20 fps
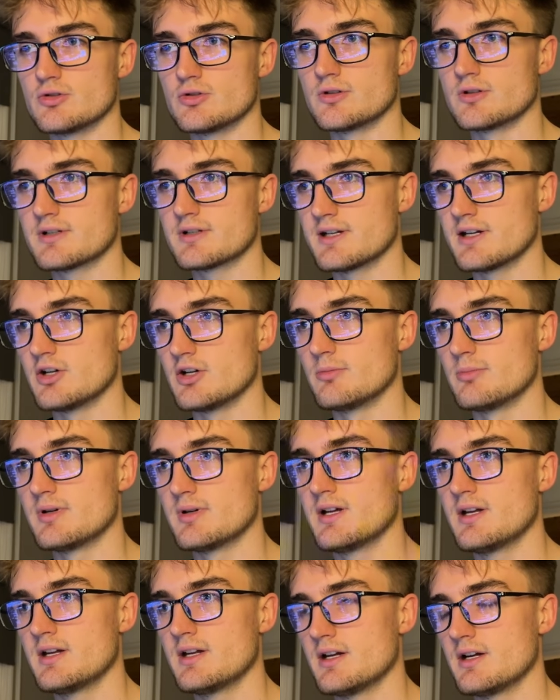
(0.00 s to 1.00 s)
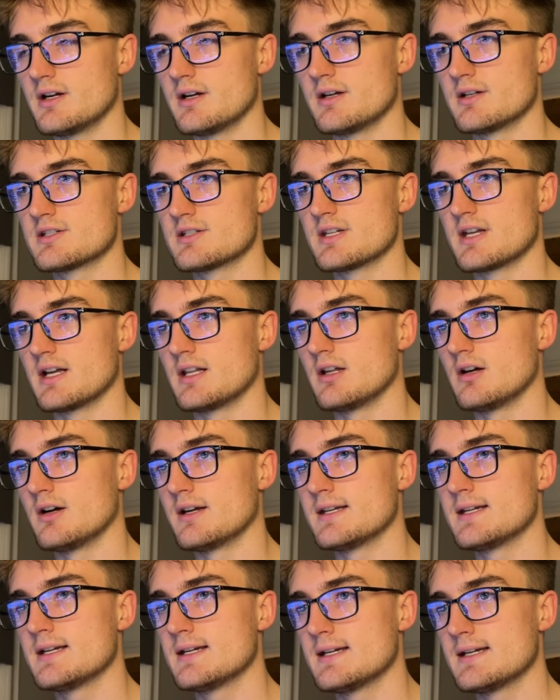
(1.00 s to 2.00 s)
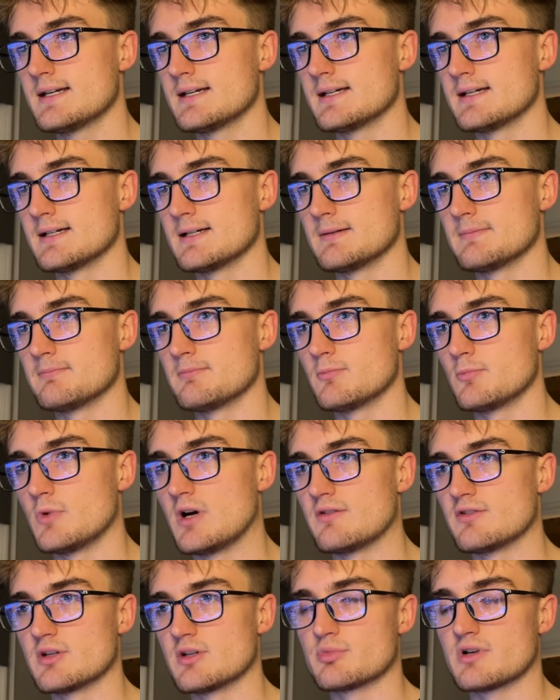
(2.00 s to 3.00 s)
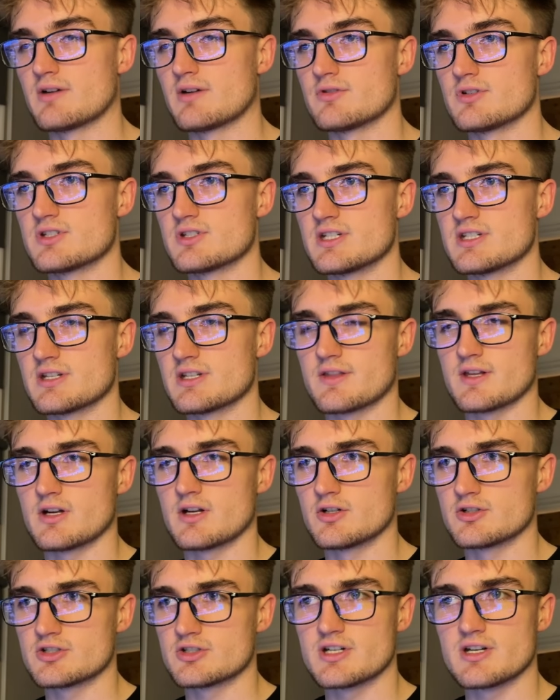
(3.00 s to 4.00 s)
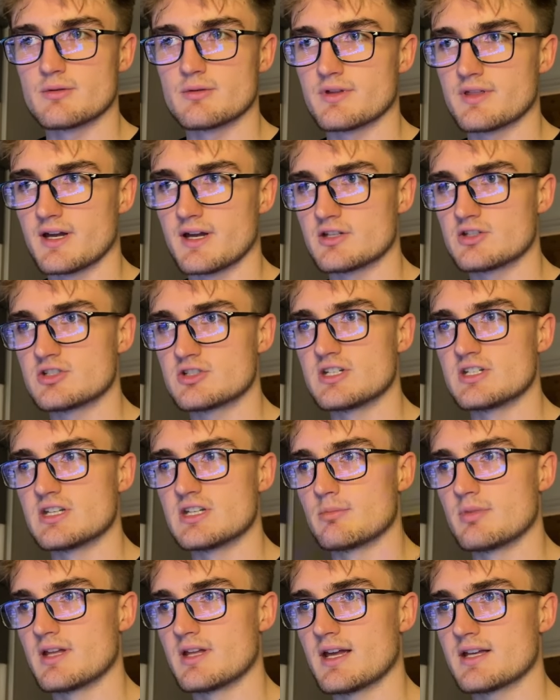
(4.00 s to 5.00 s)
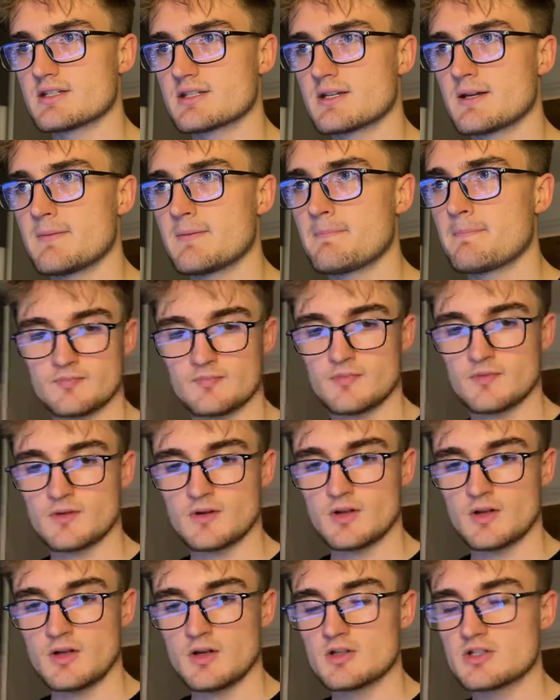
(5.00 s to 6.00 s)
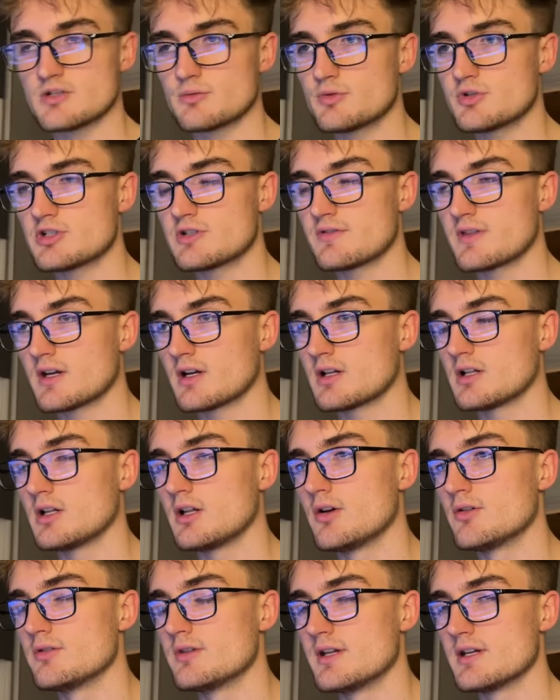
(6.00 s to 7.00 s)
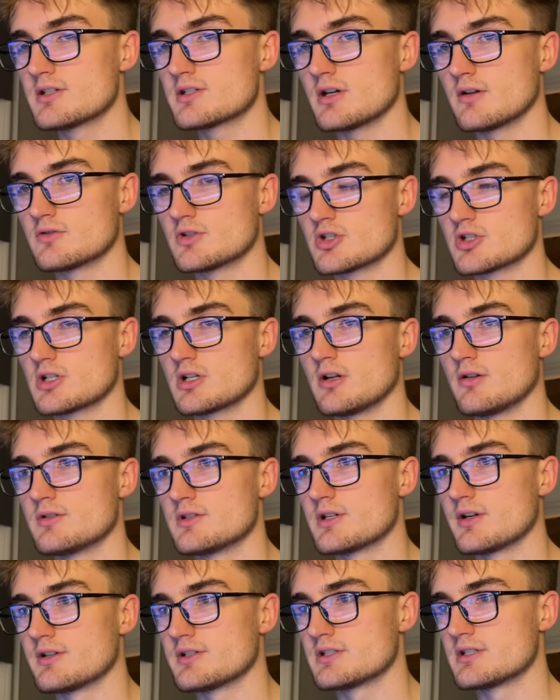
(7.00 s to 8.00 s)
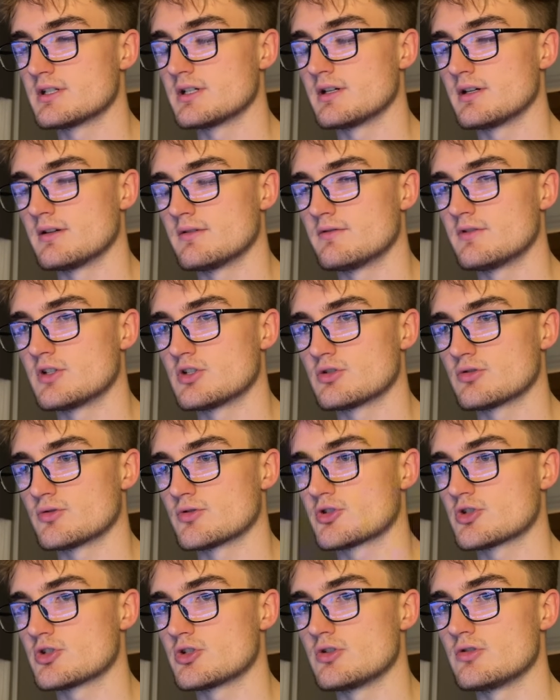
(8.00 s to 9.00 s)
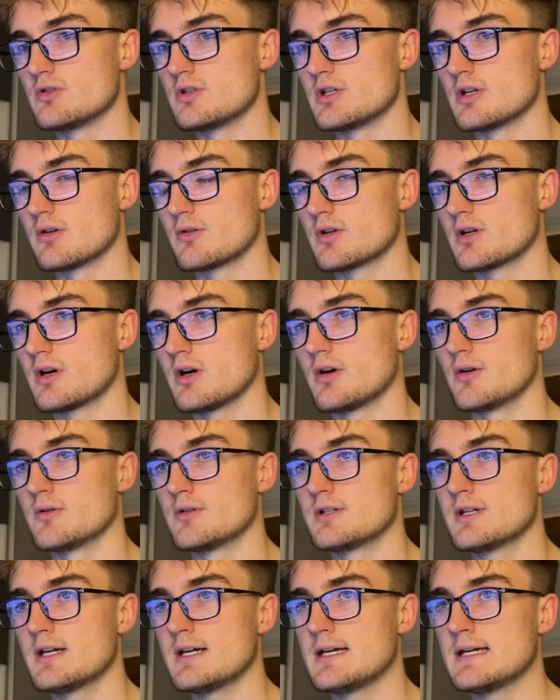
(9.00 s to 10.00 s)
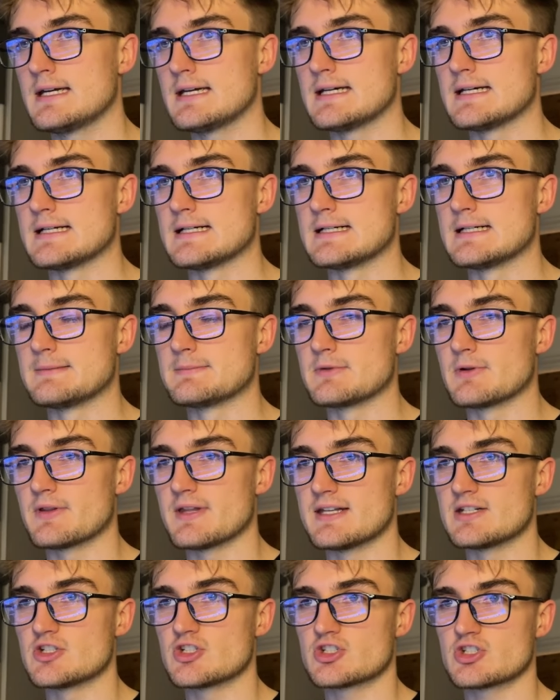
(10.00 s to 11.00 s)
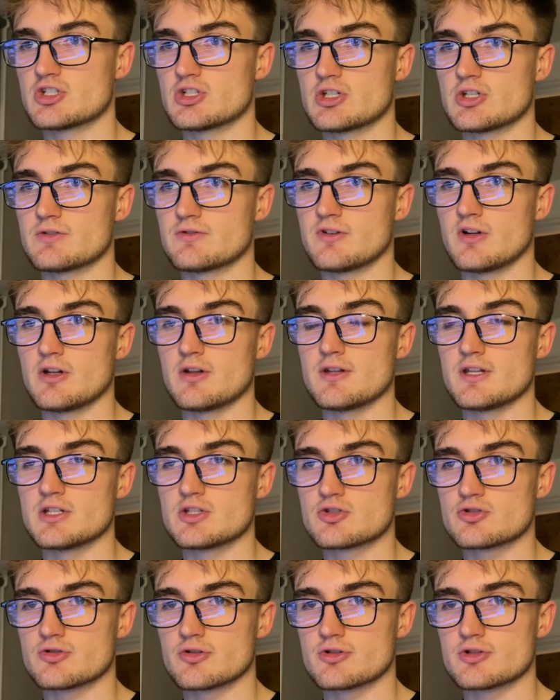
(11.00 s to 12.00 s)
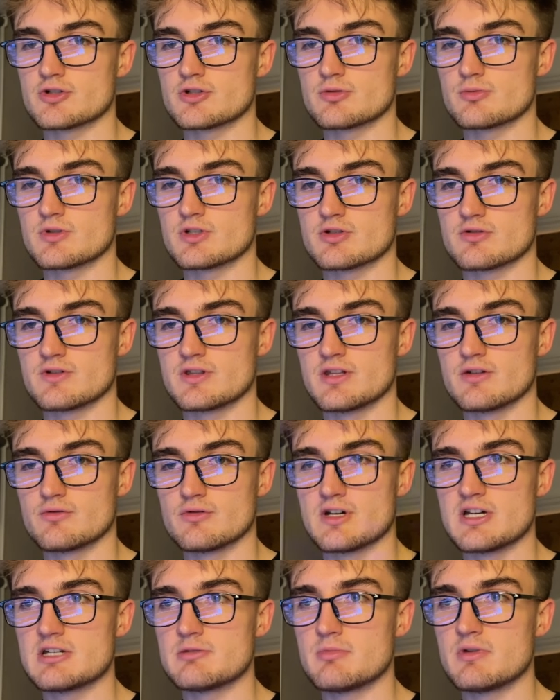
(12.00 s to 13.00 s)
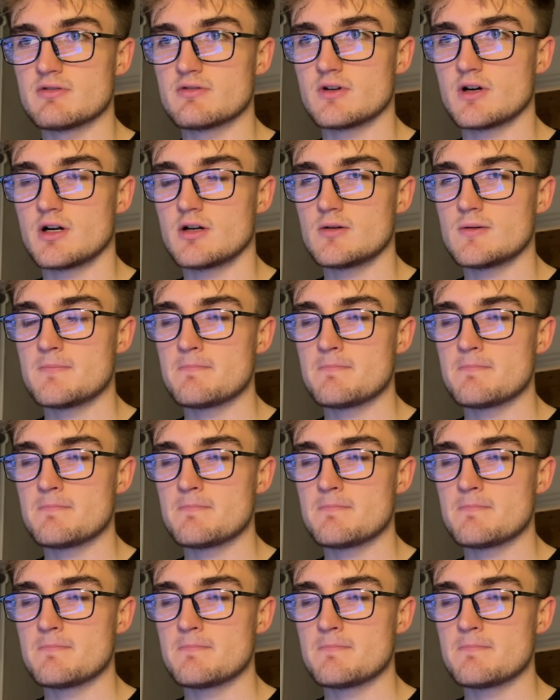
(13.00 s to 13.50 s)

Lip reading: GitHub CLI, whatever your preference is. I think I just did it with HTTPS. So once you've then cloned this, I've just cloned it onto Visual Studio Code. You'll then just follow the instructions which are in the README file.